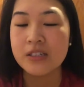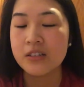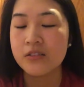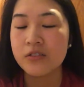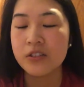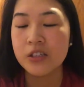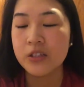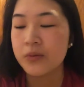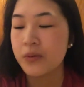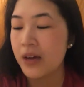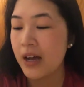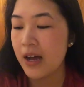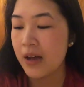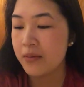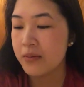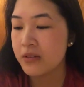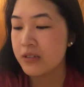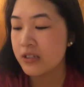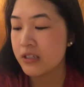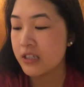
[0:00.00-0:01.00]
That's really what
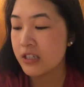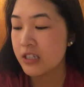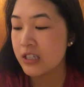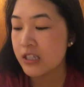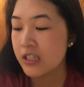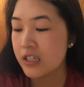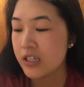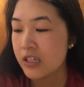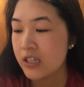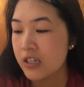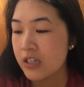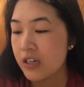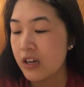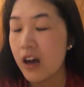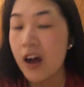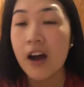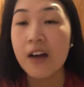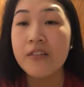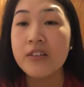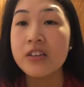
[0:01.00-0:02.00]
happens.
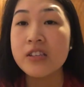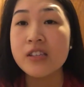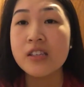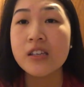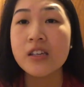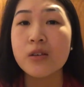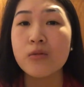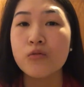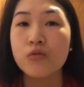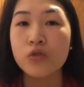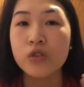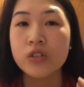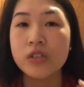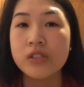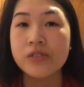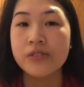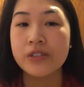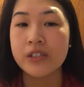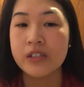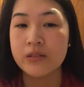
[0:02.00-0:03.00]
Obviously, I'm
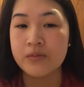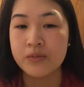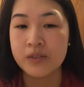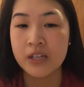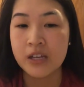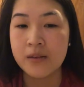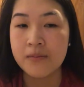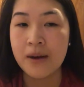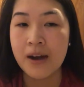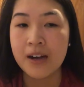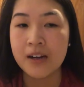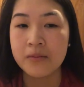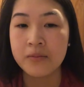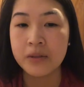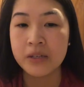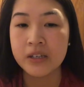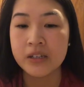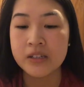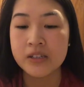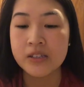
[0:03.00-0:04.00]
really, really upset about it
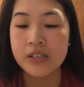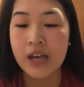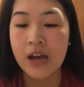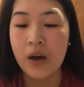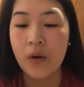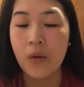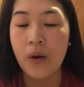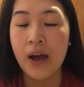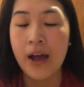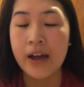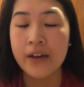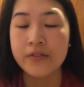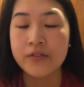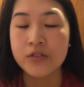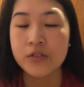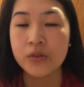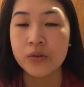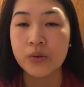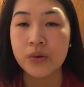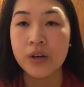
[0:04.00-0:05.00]
because now I have
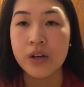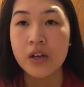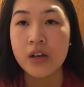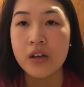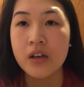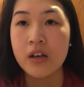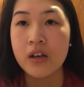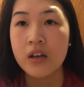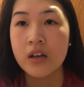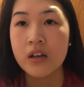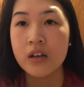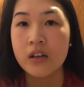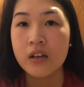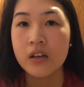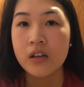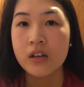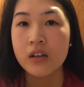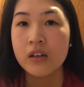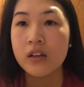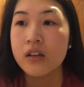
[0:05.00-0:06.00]
to
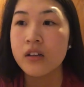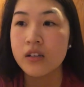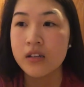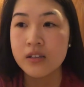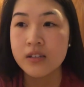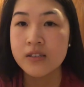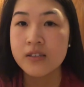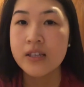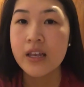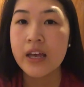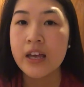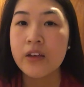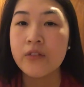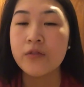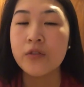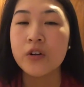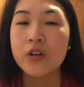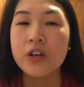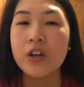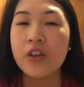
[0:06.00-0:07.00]
stay
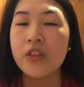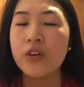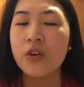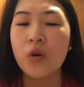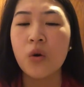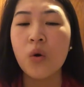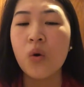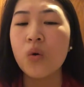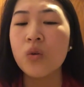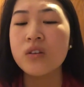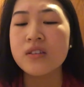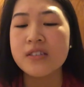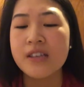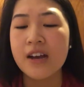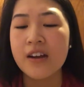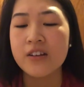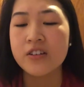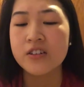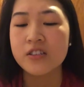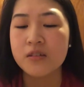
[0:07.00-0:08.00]
for another whole
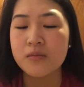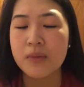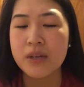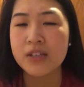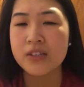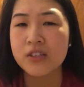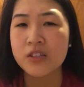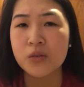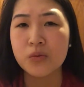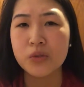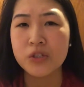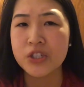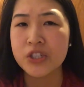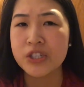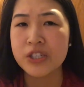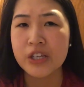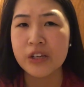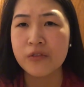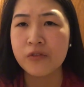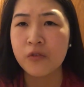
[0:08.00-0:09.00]
entire semester, which
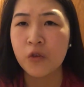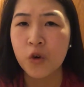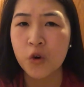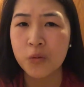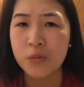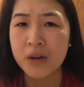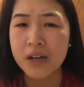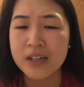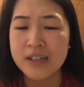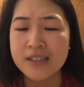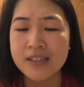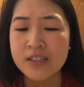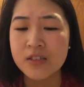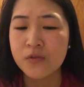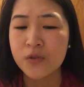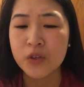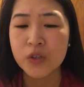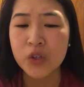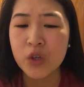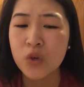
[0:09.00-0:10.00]
is like 4 months,
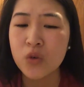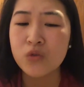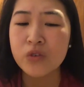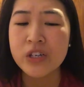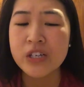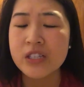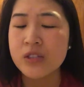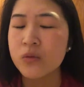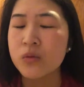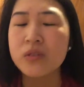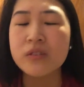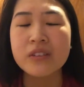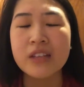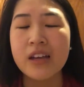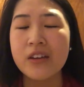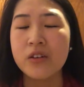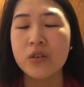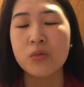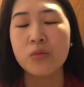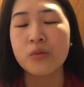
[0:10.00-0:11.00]
for no reason. Well,
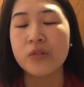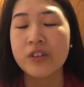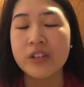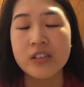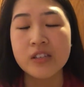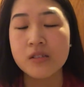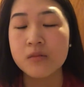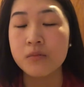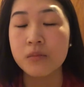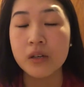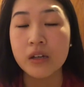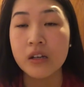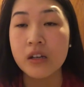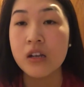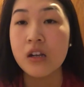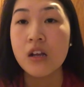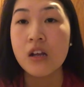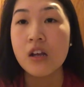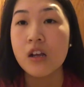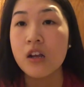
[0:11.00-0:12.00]
not no reason, but
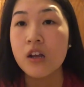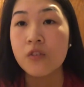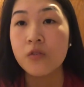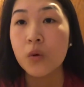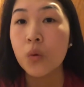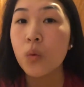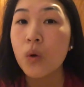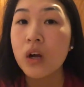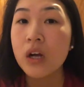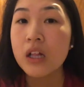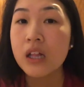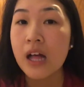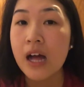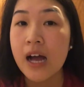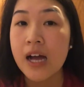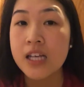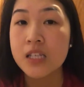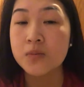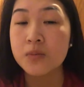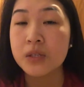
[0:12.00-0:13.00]
for one
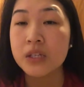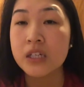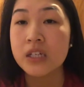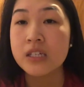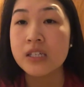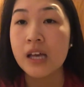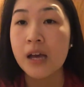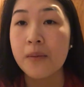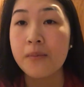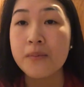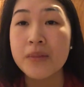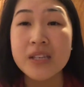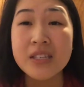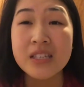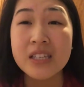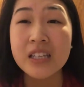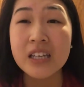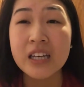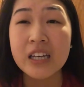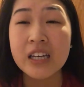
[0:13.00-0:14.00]
class because I'm
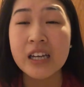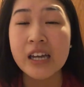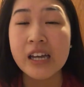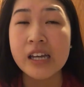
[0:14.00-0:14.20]
missing it.